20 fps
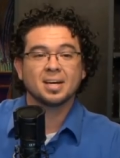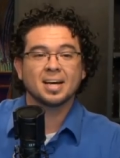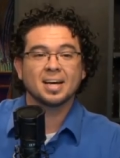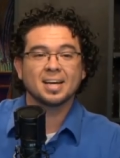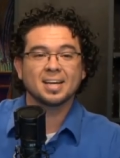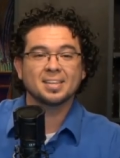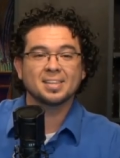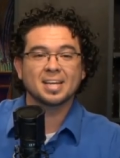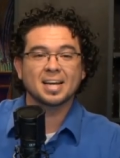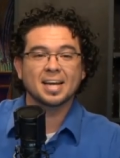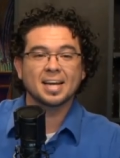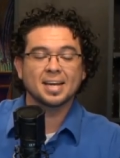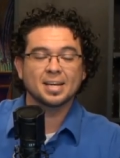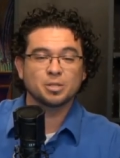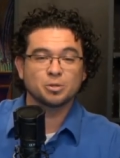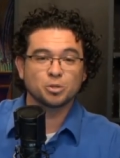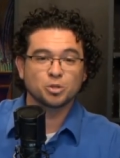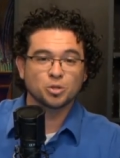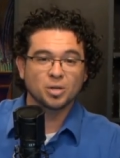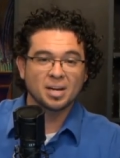and then I
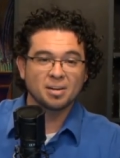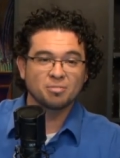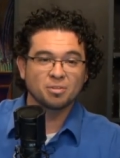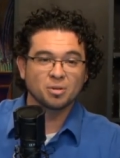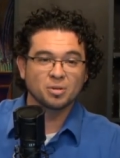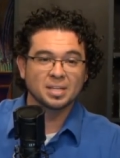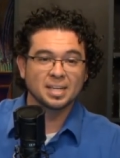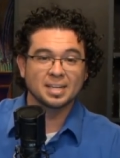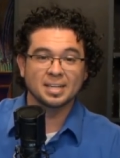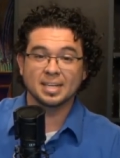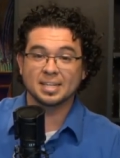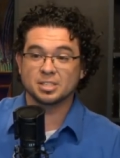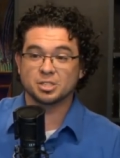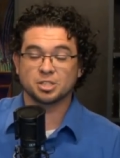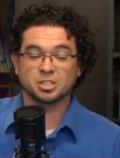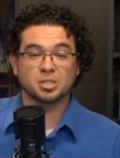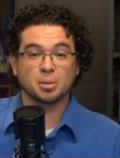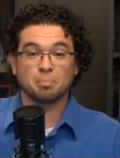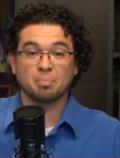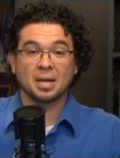hand you a trifold and it's
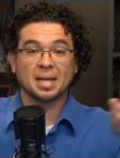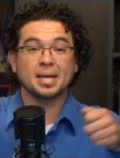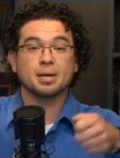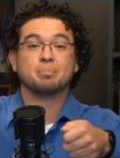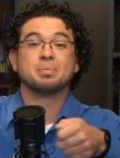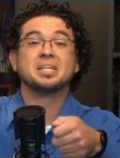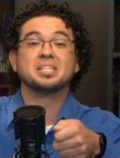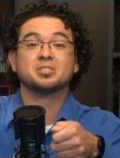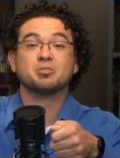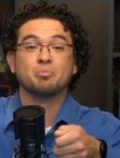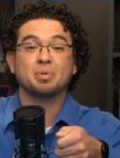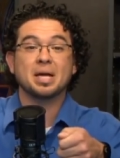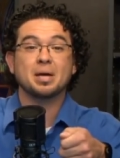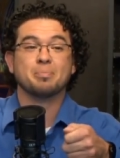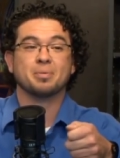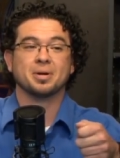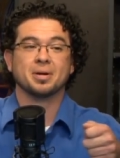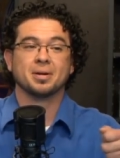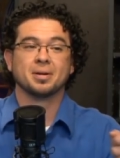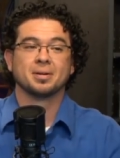just a blank piece of
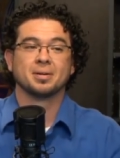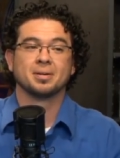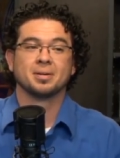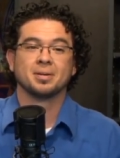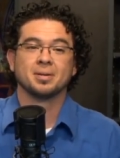paper.